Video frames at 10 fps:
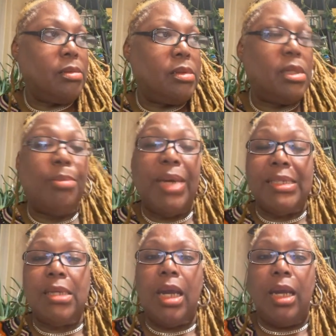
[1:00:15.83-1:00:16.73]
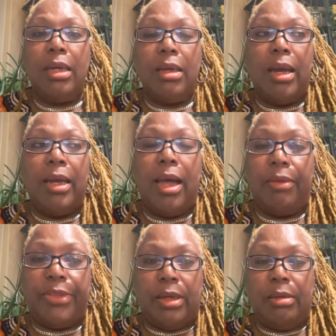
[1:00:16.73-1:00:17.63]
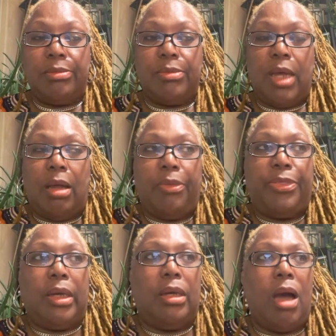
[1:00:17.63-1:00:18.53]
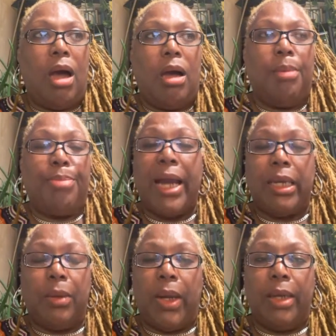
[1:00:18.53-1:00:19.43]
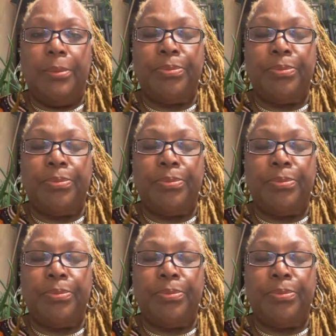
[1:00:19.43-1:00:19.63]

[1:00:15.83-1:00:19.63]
to maintain a healthy healthy uh, body weight.